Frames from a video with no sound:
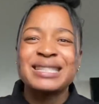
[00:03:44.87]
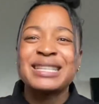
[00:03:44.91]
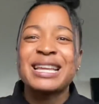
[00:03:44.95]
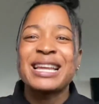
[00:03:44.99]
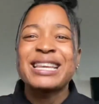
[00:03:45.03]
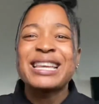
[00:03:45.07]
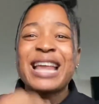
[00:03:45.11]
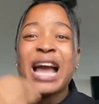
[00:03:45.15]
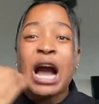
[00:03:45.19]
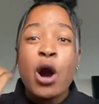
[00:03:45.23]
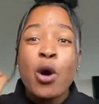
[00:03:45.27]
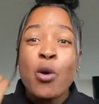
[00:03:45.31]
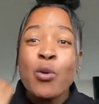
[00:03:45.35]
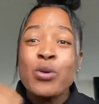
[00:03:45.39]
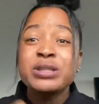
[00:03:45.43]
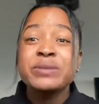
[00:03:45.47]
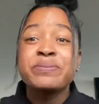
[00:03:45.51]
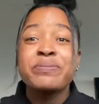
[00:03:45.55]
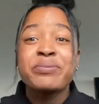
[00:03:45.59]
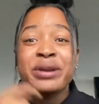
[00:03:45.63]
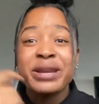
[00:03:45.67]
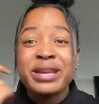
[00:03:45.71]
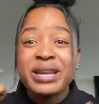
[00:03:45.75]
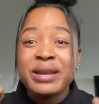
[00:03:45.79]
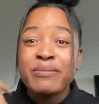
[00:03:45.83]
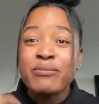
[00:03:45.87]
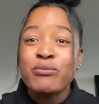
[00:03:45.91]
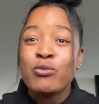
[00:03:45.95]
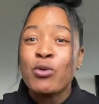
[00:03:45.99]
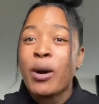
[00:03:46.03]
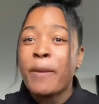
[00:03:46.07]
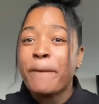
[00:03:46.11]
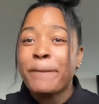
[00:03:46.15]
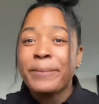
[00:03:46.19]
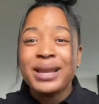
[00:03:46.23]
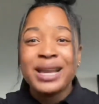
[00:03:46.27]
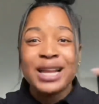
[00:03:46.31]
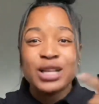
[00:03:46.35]
They're always breaking
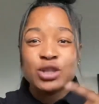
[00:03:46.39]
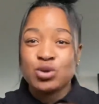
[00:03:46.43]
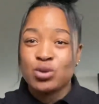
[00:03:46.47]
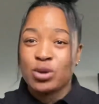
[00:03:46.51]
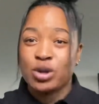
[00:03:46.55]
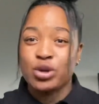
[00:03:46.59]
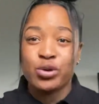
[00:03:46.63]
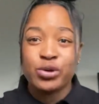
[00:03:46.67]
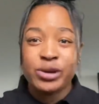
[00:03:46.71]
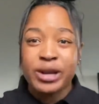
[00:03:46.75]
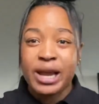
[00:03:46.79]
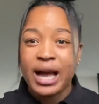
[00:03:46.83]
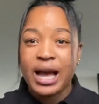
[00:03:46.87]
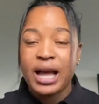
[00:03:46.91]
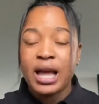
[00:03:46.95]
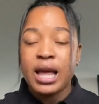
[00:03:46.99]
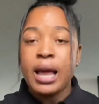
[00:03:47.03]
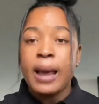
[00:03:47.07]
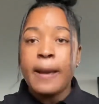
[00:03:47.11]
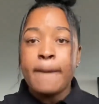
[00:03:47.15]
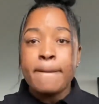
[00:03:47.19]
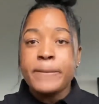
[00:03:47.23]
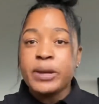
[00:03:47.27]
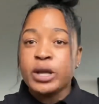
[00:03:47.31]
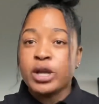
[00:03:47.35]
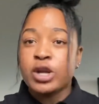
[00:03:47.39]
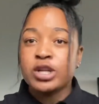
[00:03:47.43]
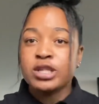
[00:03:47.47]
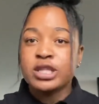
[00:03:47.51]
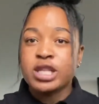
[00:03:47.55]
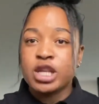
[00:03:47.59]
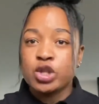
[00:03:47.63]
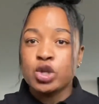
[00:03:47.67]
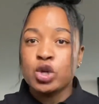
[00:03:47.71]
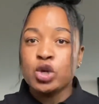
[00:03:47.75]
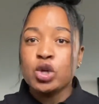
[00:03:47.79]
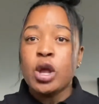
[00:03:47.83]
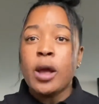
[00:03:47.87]
one pillar to another because
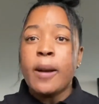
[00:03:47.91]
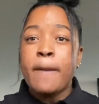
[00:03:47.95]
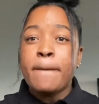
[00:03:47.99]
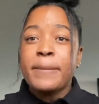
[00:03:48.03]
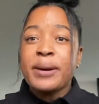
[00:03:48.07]
they don't.